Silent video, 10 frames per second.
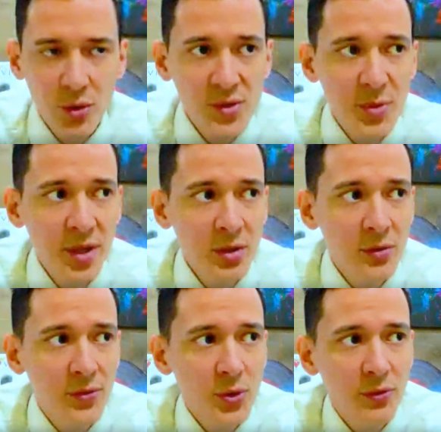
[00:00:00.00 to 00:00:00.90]
speaking
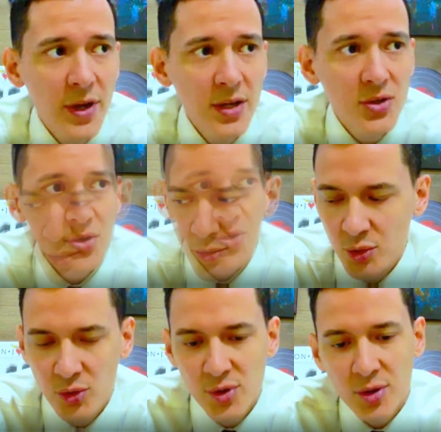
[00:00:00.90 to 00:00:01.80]
of novations,
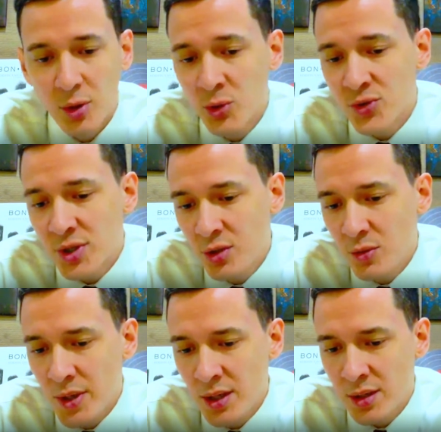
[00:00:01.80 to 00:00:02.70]
do you disclose right
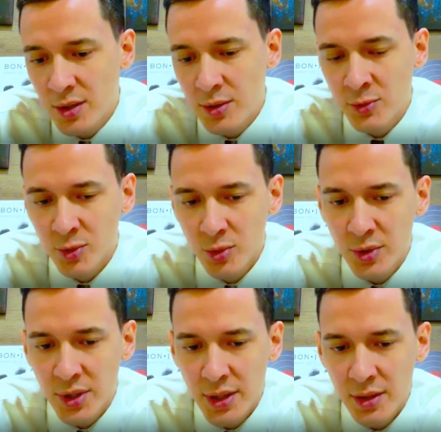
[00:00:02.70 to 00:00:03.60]
away how it will
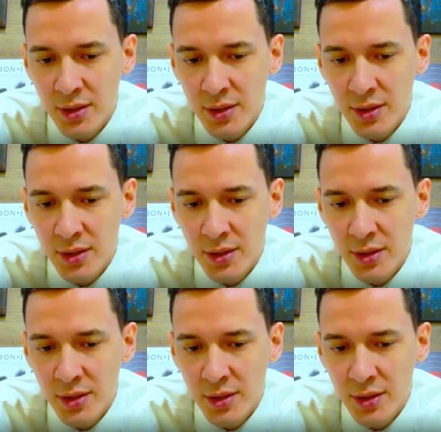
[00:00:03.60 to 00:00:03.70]
look like?